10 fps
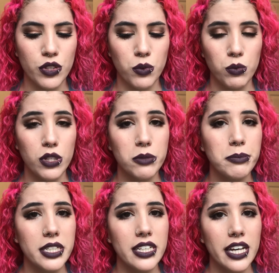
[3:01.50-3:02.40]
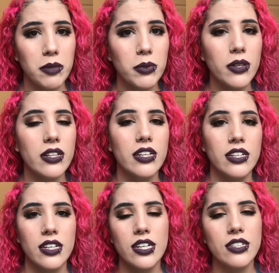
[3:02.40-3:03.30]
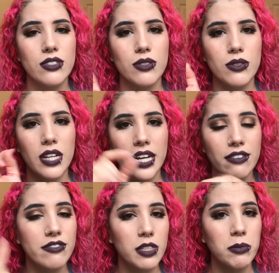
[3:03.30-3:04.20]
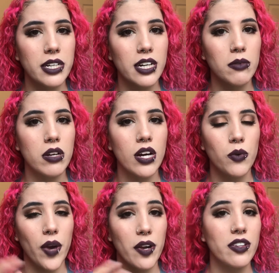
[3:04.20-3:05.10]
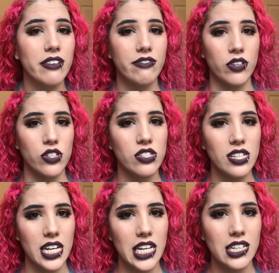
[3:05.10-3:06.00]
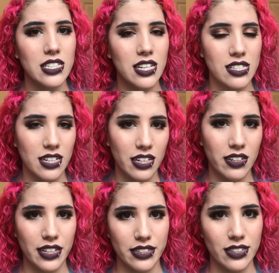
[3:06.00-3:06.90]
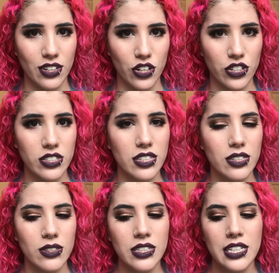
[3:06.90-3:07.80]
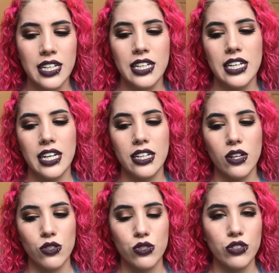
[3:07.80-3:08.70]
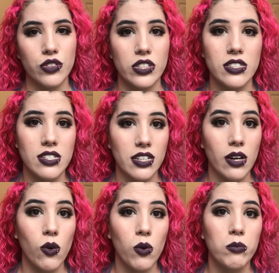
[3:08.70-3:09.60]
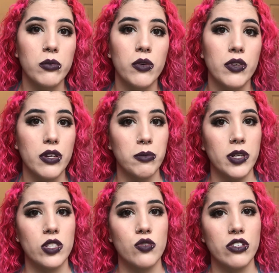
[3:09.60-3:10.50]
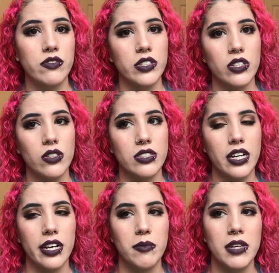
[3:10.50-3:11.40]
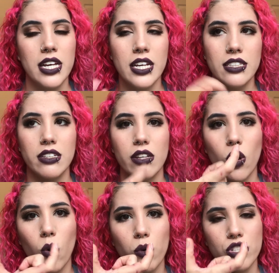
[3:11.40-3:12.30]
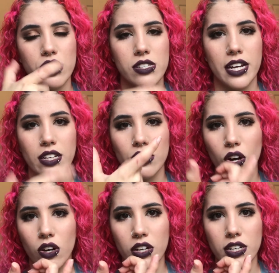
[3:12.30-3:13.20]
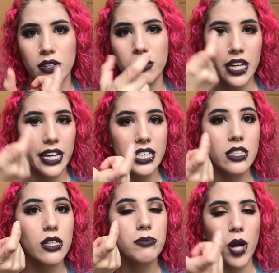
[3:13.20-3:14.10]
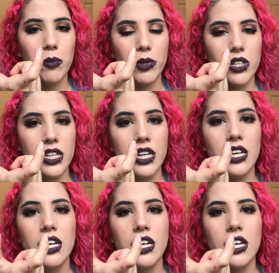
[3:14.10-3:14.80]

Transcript: you would be able to flip it up right on the first day, because that's kind of gonna hurt a little. And also, if you're gonna stay at home with your parents for a very long time, then the hole is just not gonna heal properly.